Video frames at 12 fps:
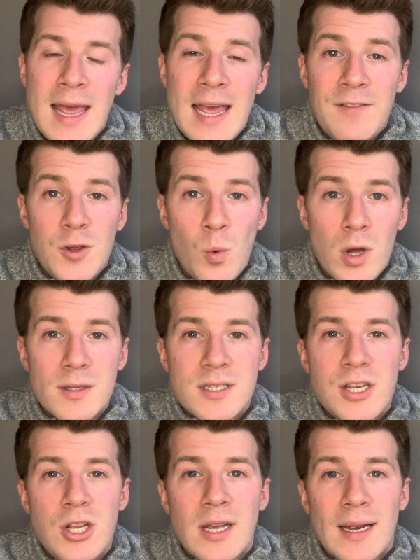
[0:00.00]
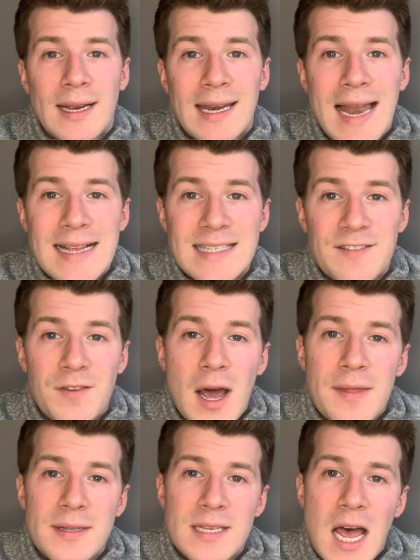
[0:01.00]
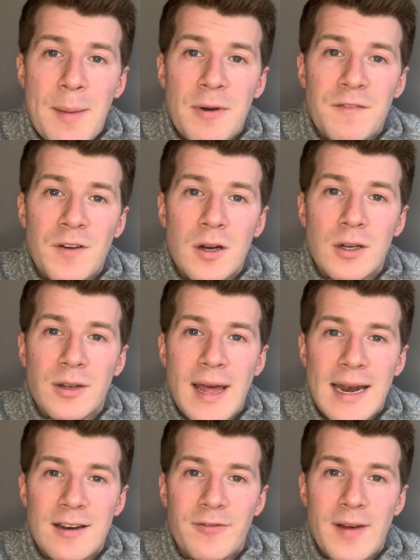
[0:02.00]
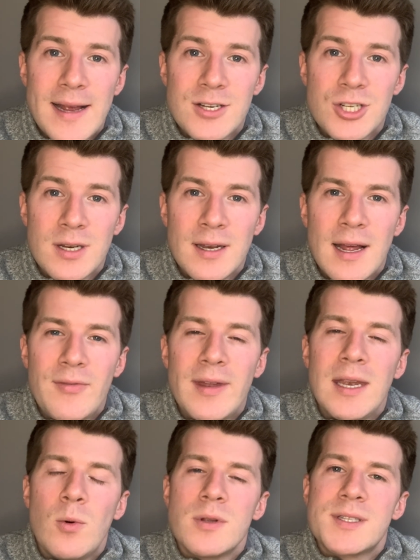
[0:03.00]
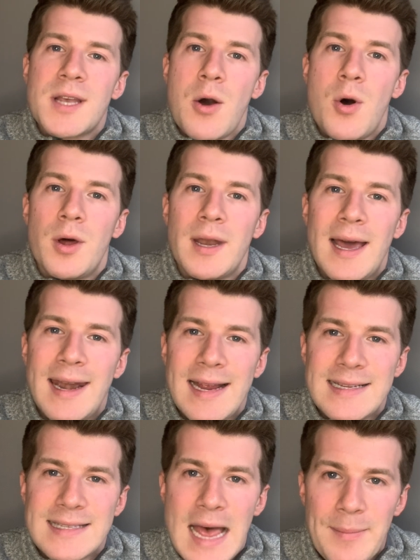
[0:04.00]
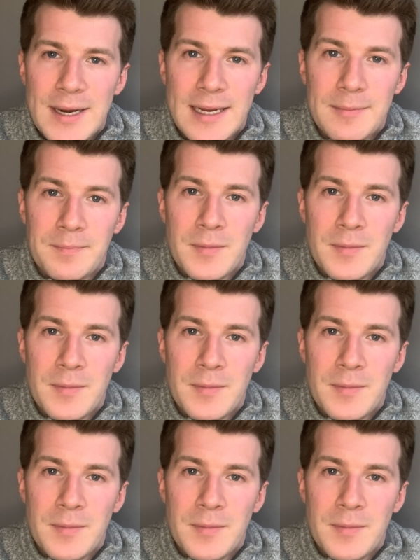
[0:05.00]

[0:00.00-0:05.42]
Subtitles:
If you want to, you can classify the type of fungal nail infection, and then you want to go on and examine it.